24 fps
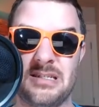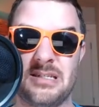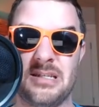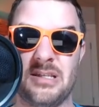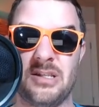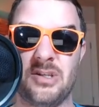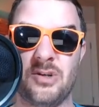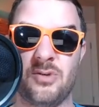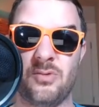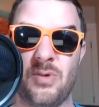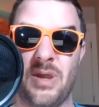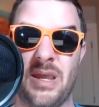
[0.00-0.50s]

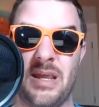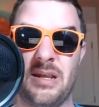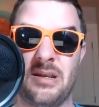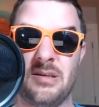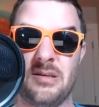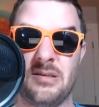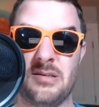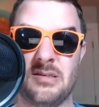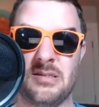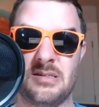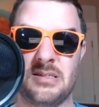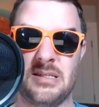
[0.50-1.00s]
Dylan
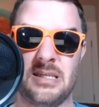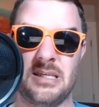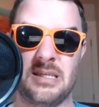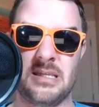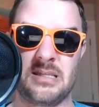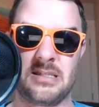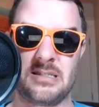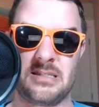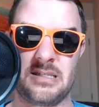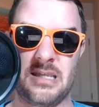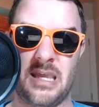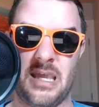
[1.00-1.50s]
Radins
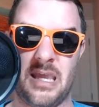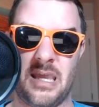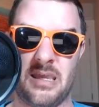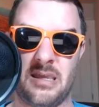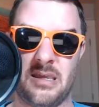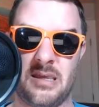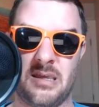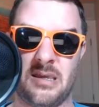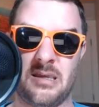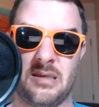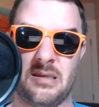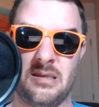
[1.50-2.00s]
is
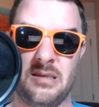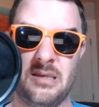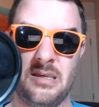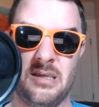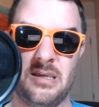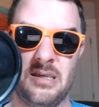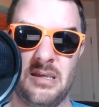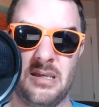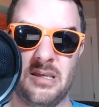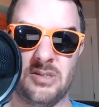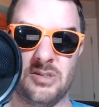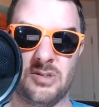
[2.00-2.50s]
a
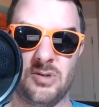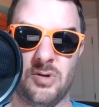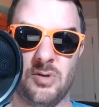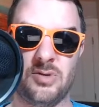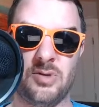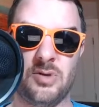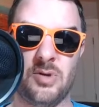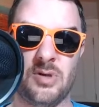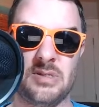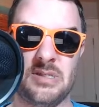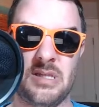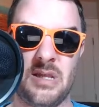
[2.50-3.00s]
North
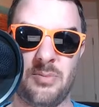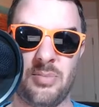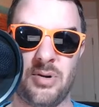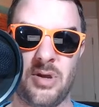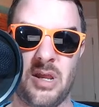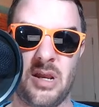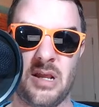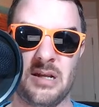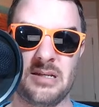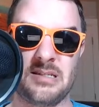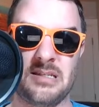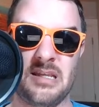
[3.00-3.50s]
Dakota State
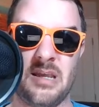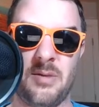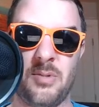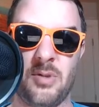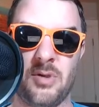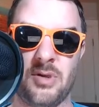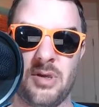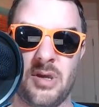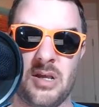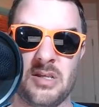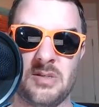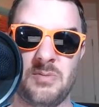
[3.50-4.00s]
product. Samuel
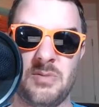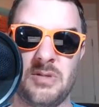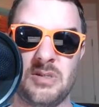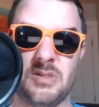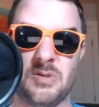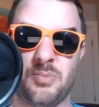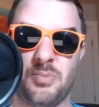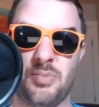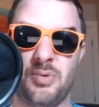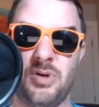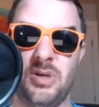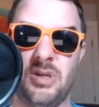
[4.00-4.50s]
Cosme is
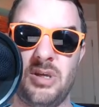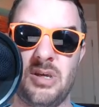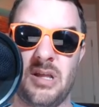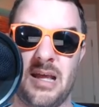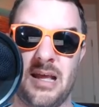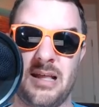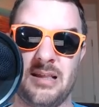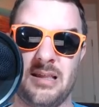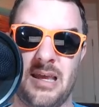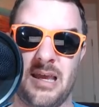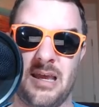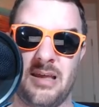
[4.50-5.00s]
a pretty good
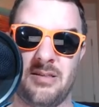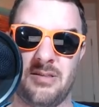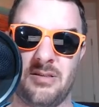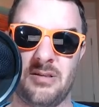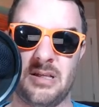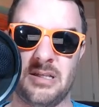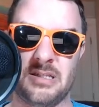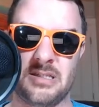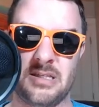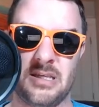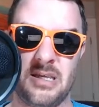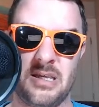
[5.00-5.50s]

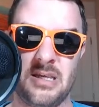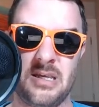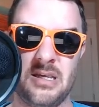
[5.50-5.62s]
athlete.